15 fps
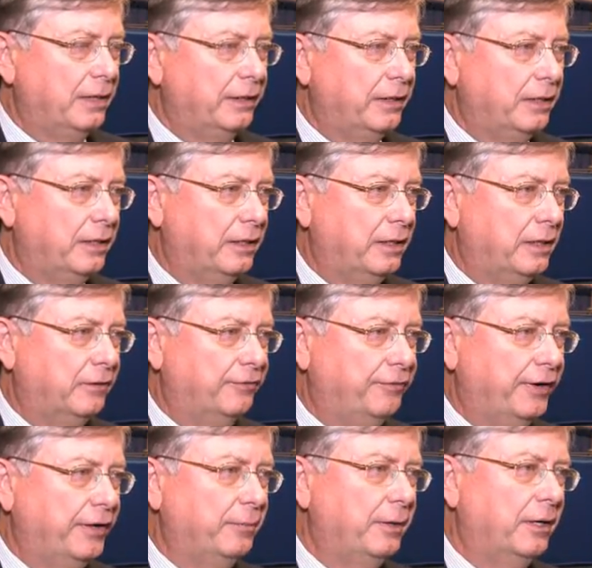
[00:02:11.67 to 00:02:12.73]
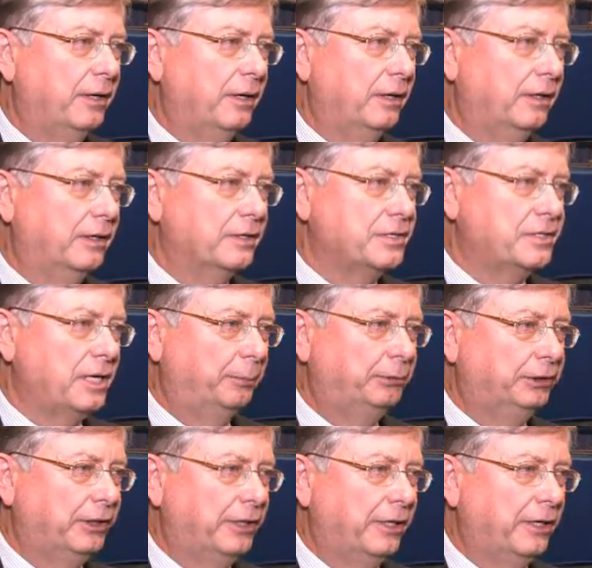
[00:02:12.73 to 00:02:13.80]
The fundamental
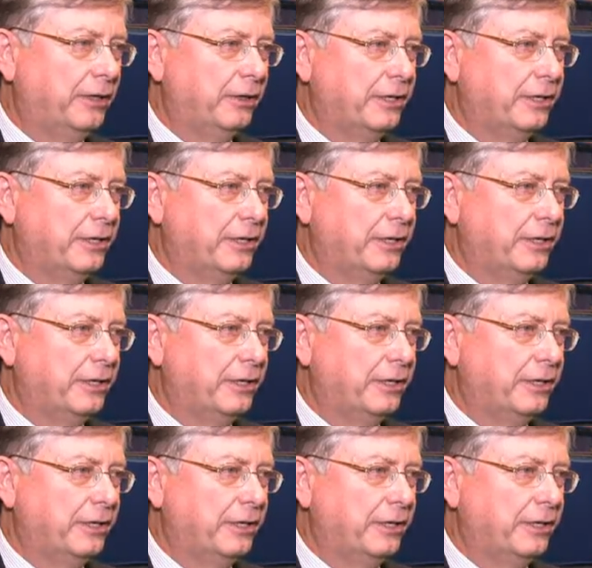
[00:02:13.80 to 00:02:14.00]
assumption there